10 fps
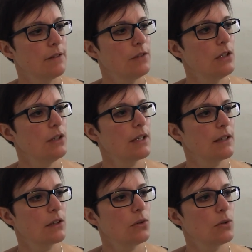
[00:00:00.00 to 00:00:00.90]
If you look
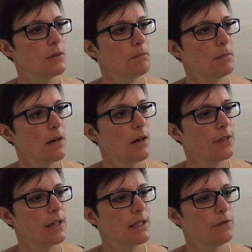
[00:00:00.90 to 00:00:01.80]
at the chord in bar
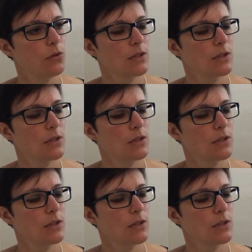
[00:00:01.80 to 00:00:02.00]
34,